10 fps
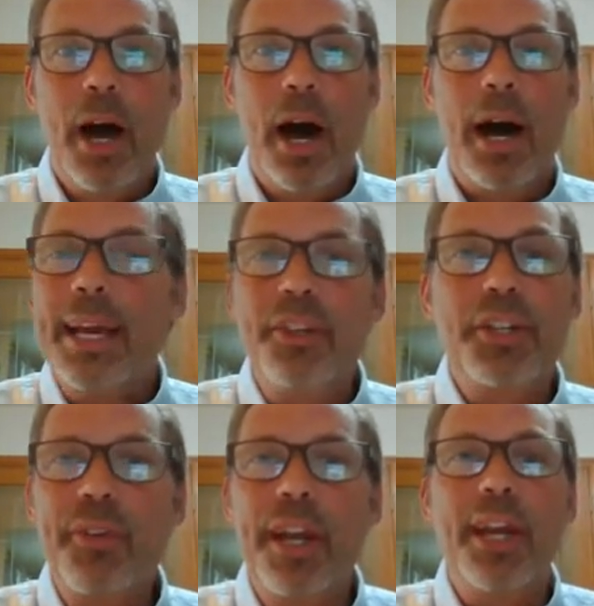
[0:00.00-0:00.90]
In this
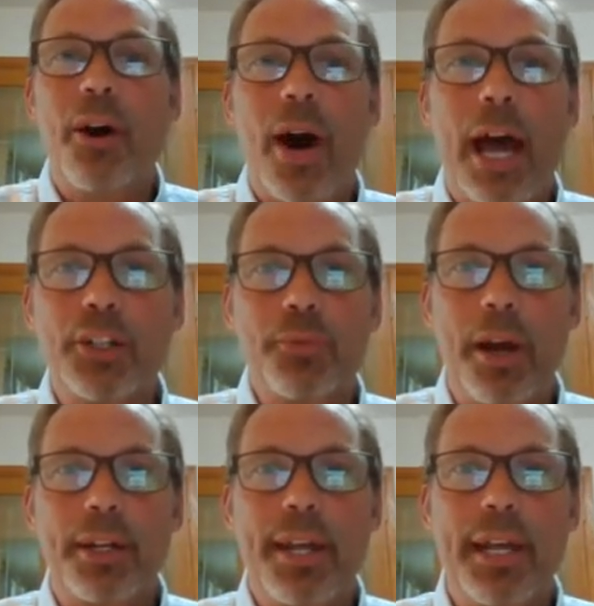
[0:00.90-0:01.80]
video, I just want
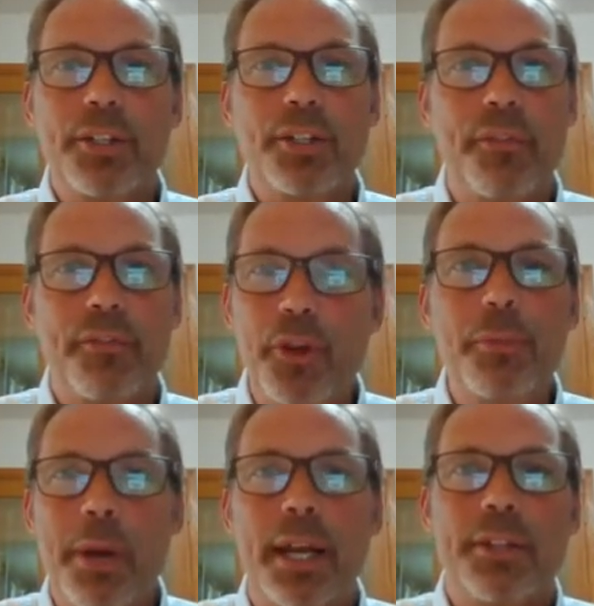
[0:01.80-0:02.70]
to take just a few
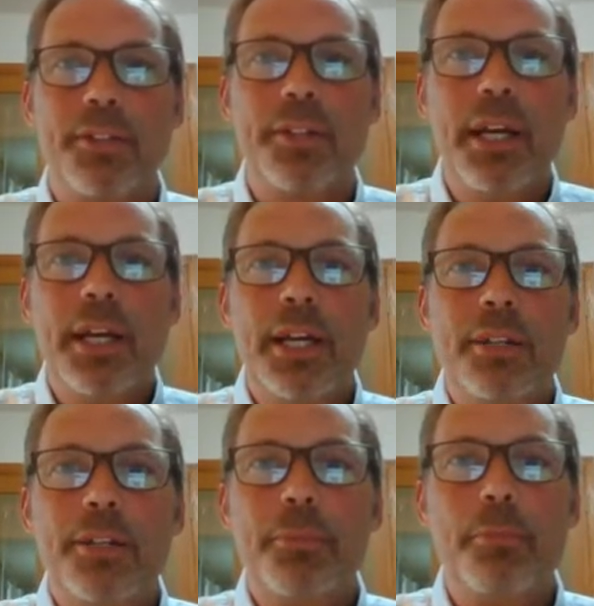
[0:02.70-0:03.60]
minutes
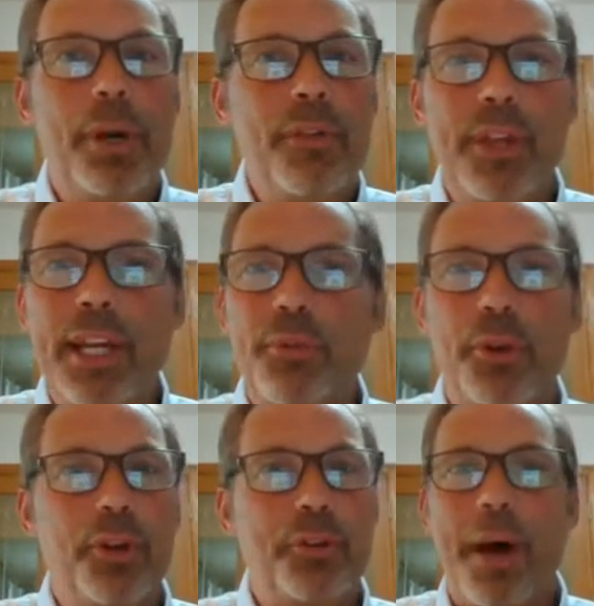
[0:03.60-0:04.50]
to briefly
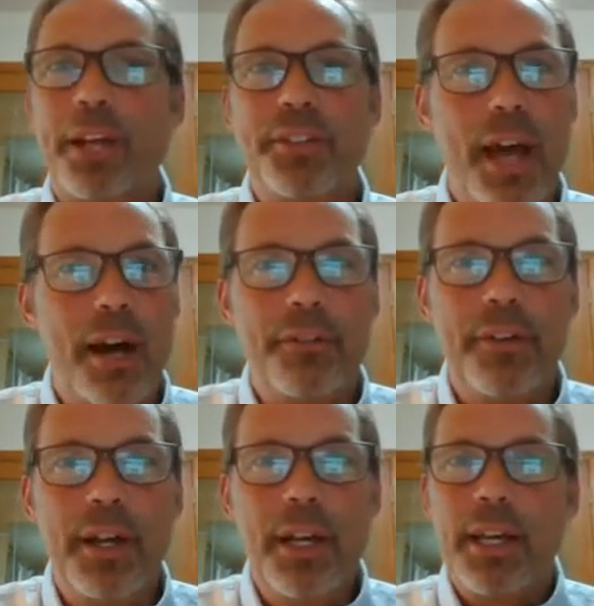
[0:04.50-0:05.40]
introduce myself,
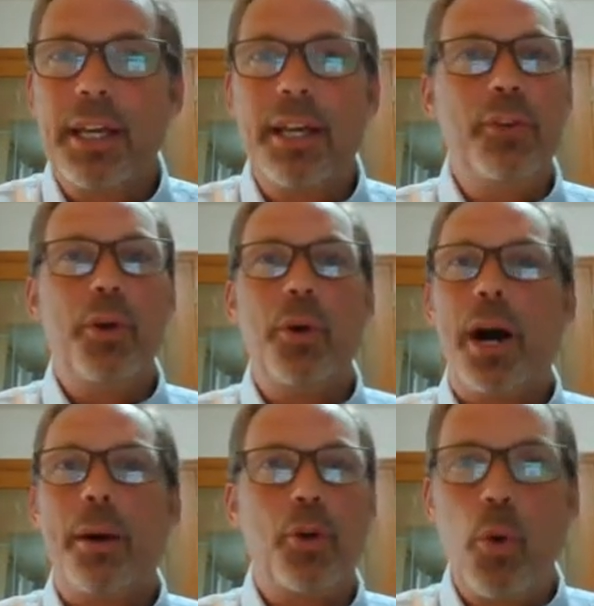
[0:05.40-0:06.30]
give you
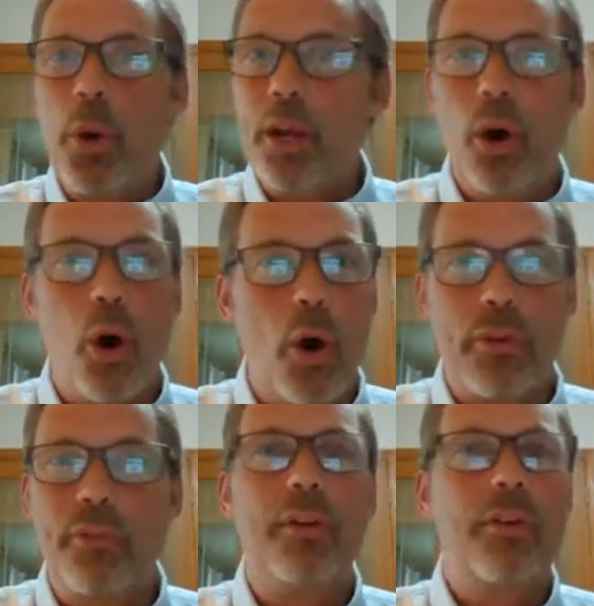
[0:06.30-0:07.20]
a quick
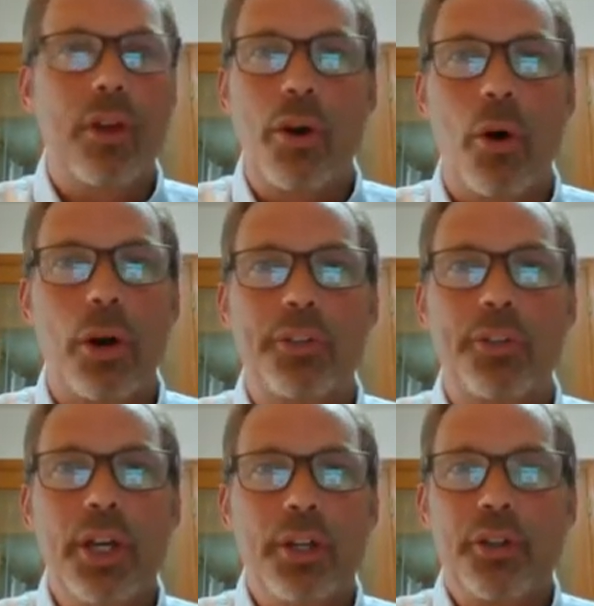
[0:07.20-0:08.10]
overview of the course
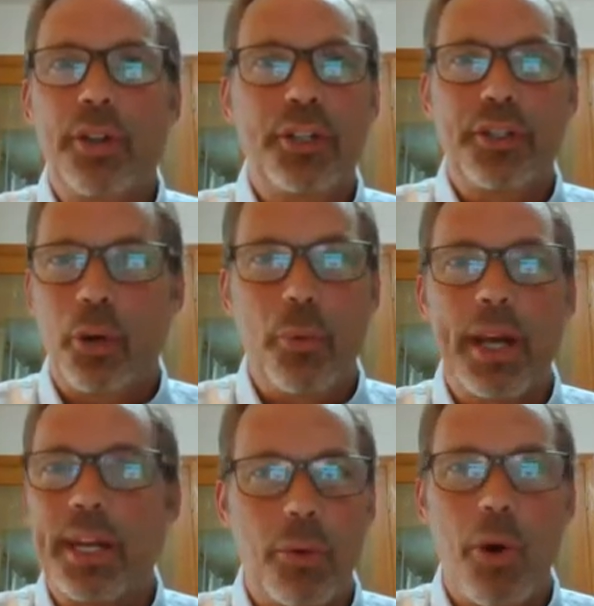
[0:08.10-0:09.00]
so that you're ready
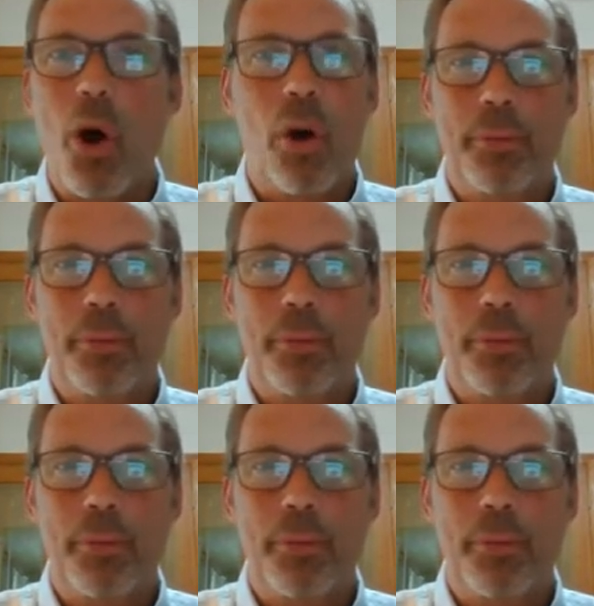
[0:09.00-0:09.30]
to roll.